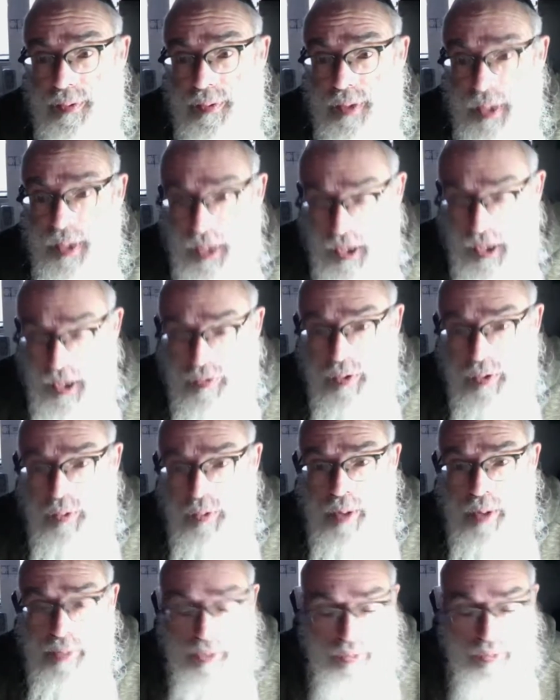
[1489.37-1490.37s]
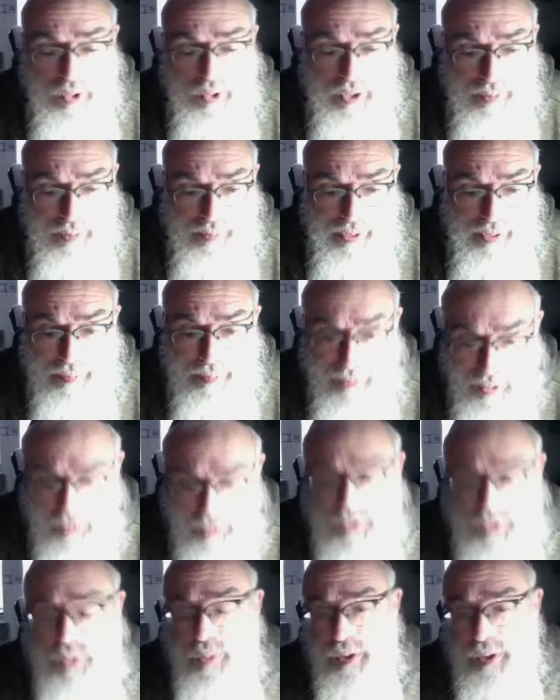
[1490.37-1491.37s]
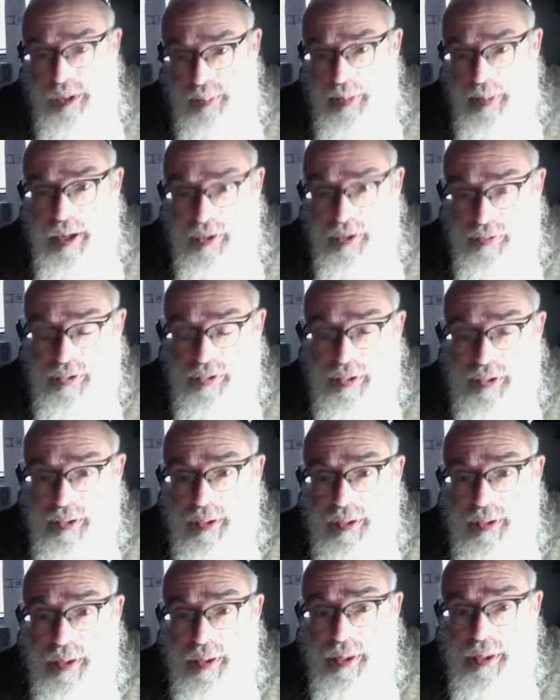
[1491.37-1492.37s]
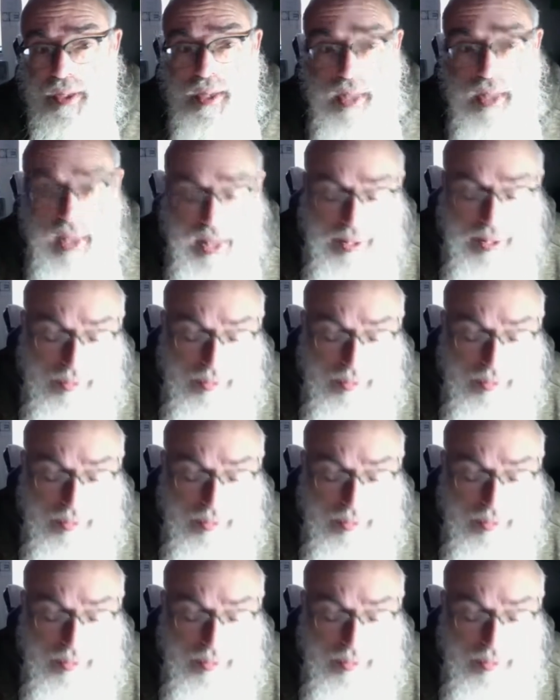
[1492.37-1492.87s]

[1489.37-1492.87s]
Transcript: even when we want to be most respectful. and